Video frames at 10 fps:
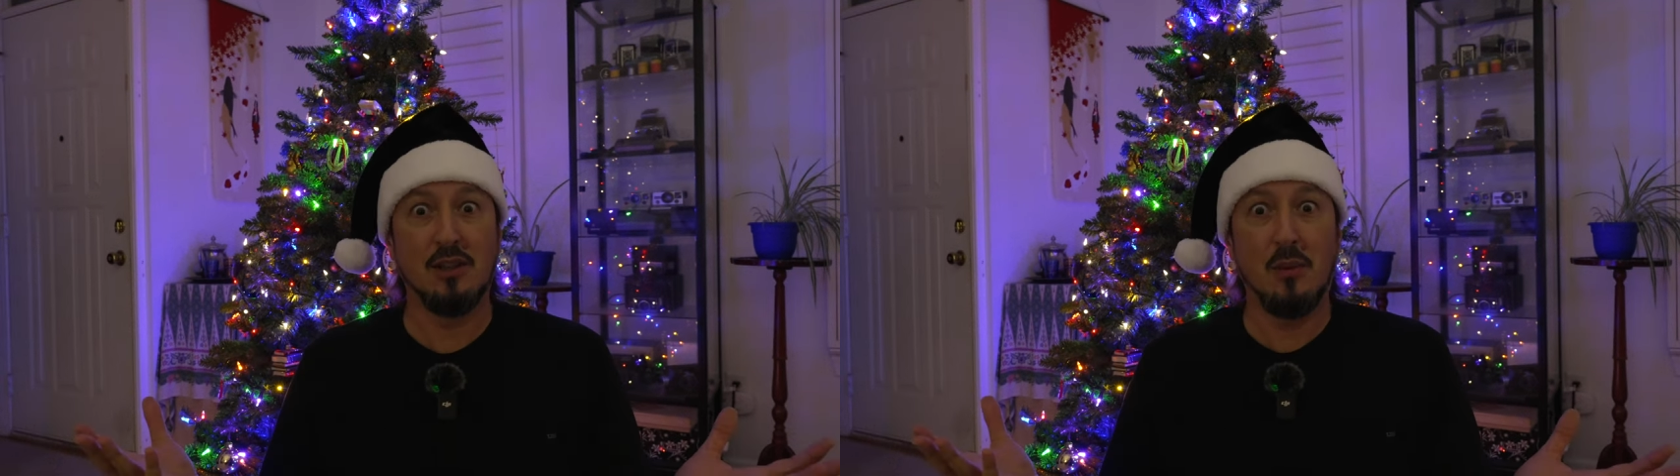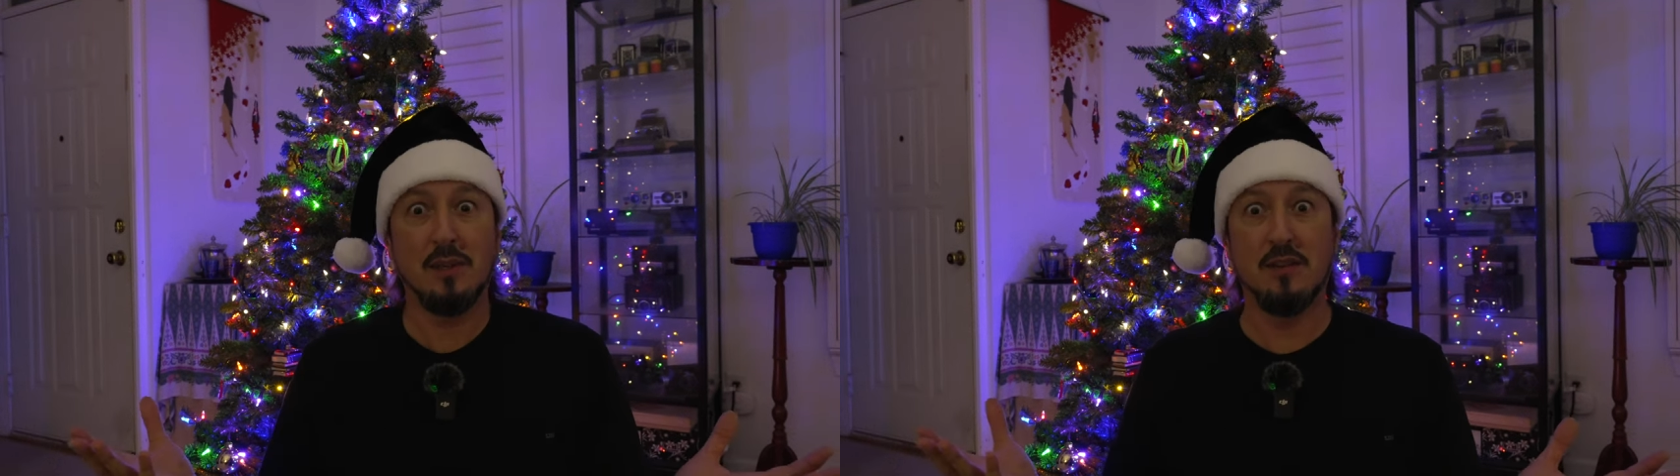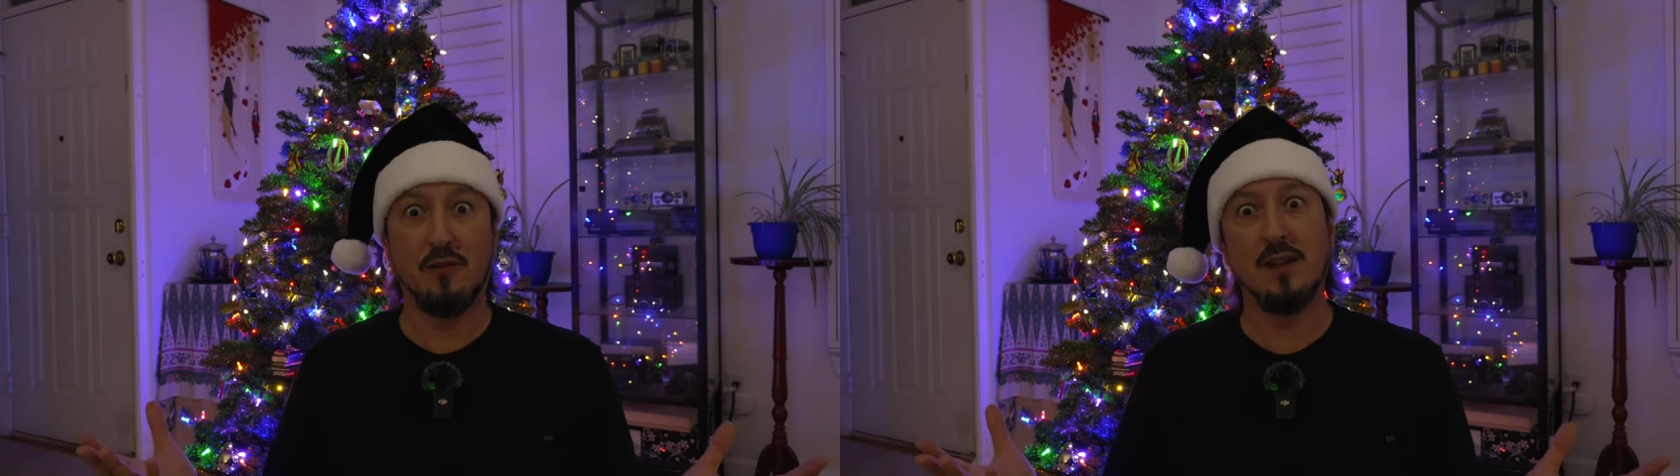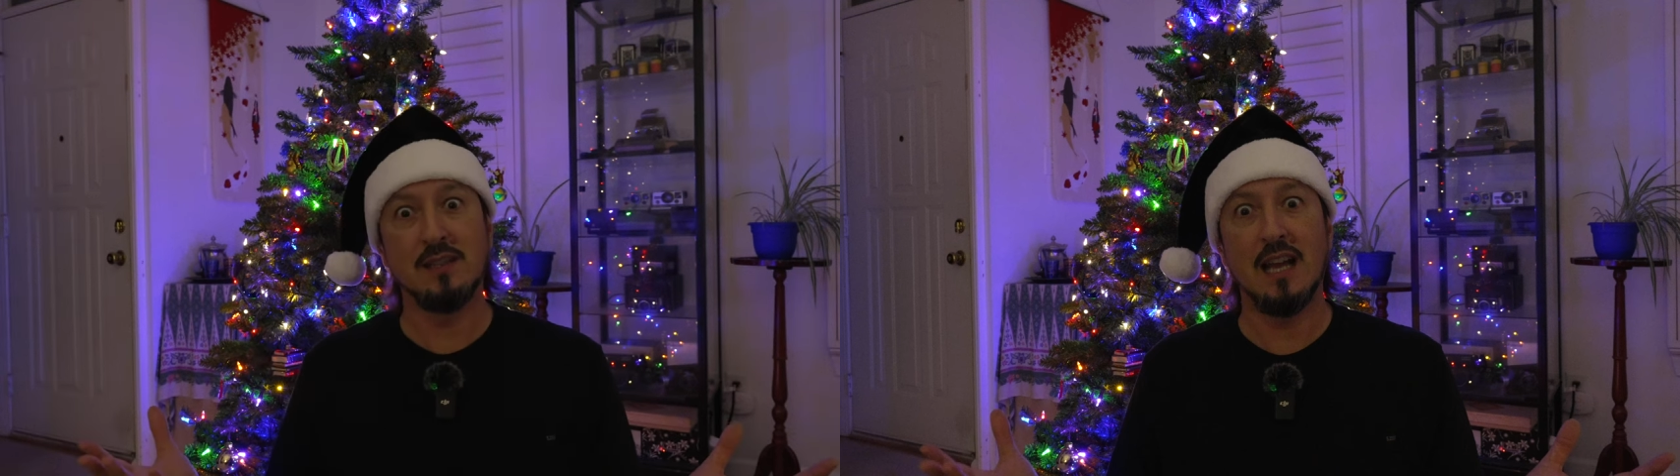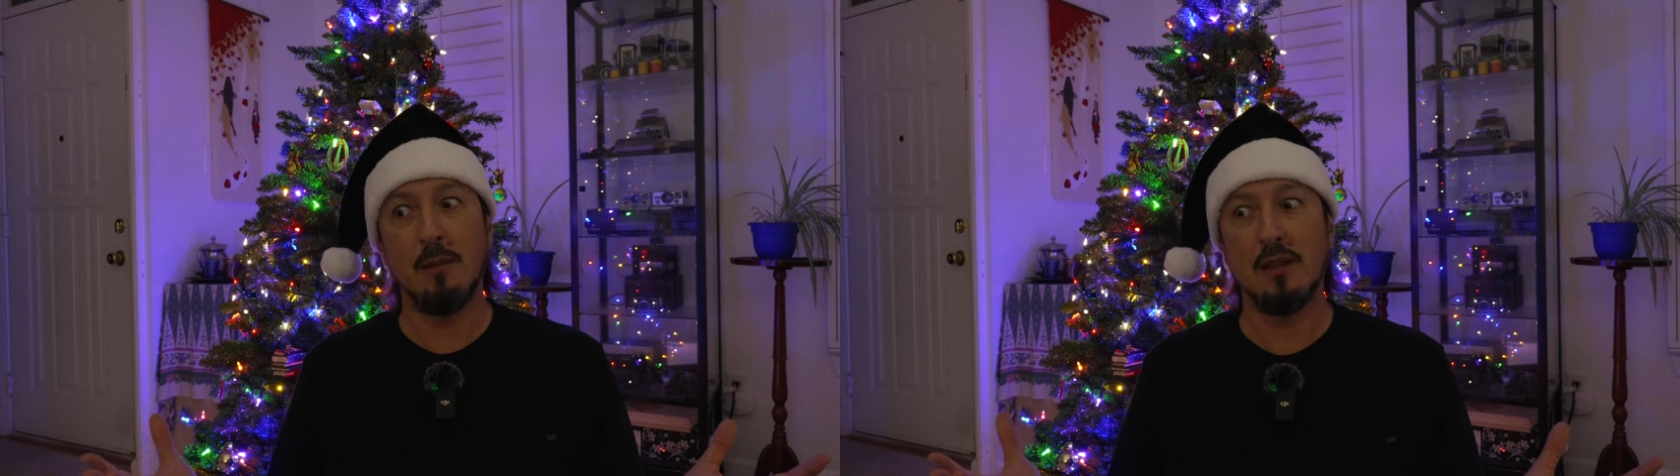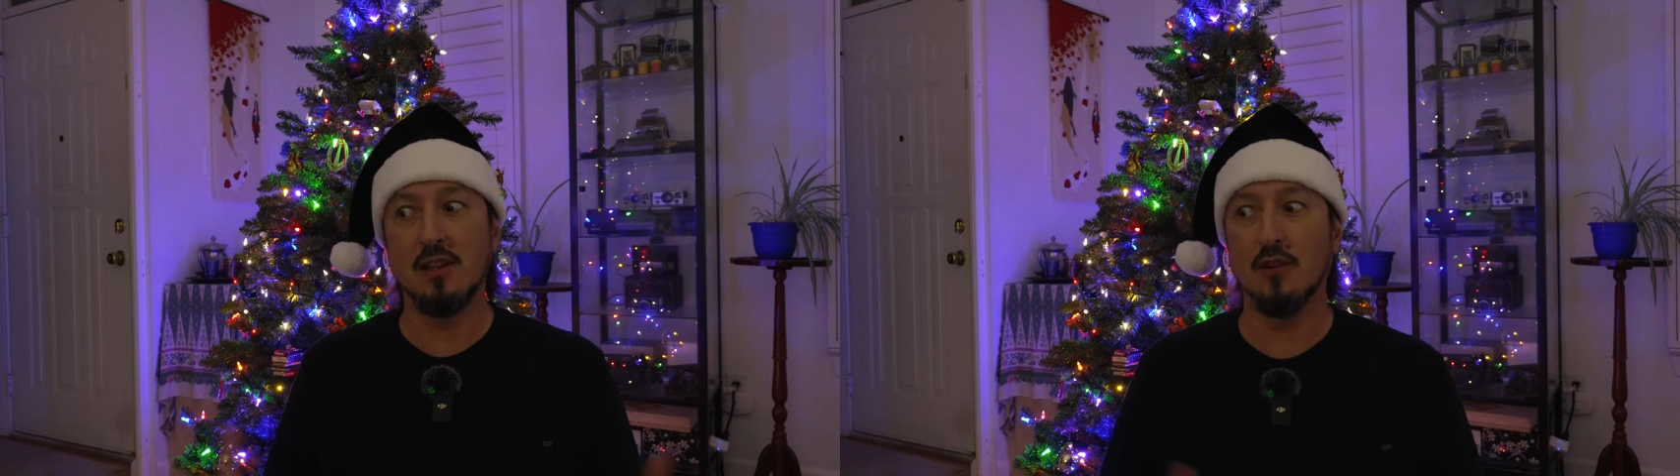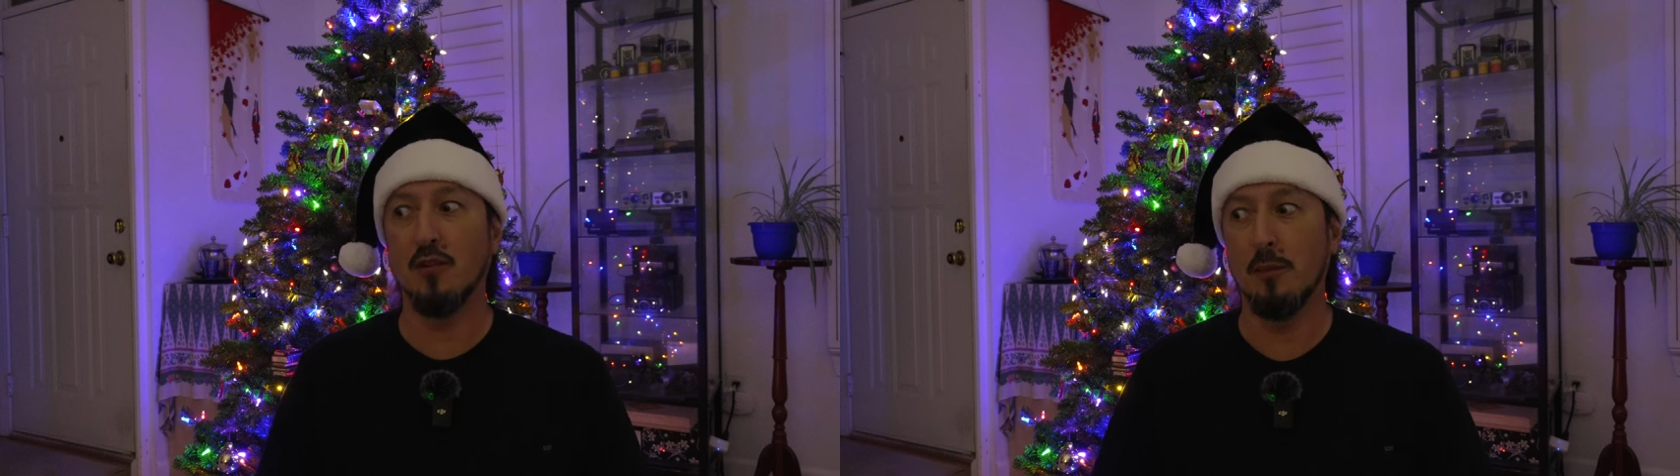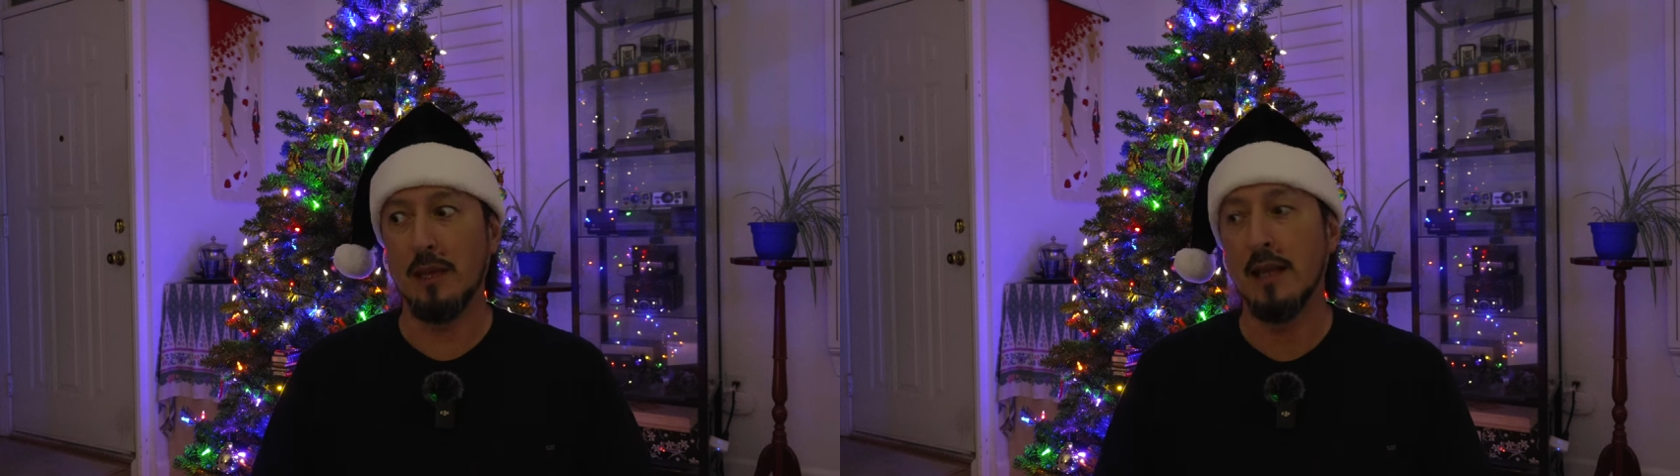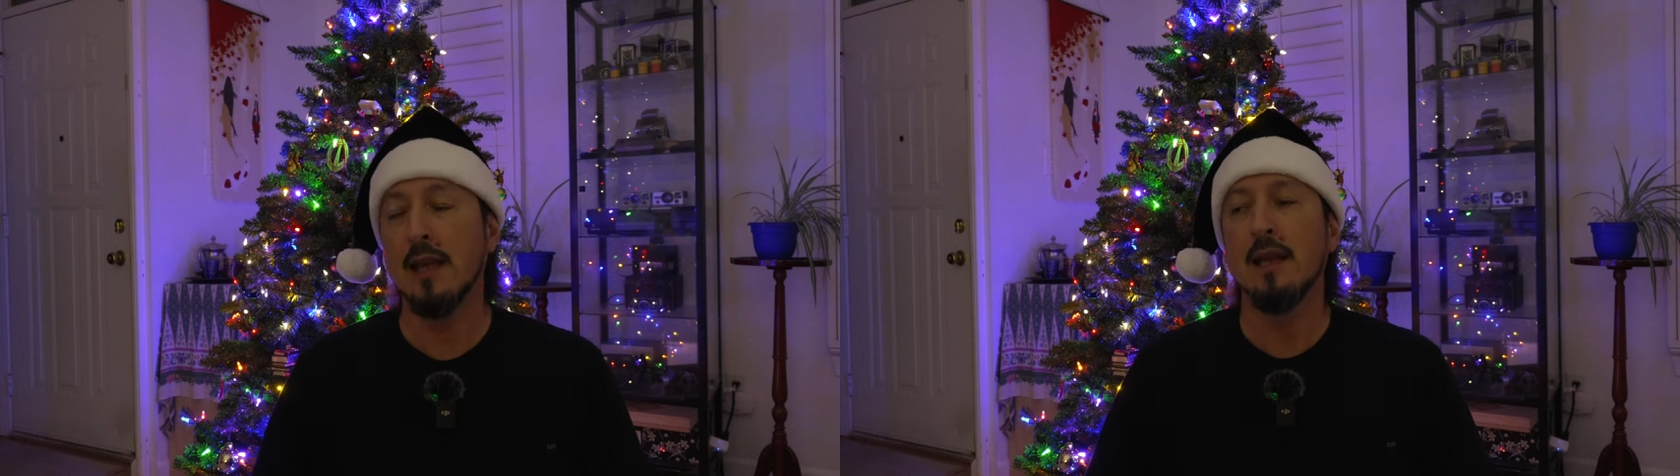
always a fun time of the year for me.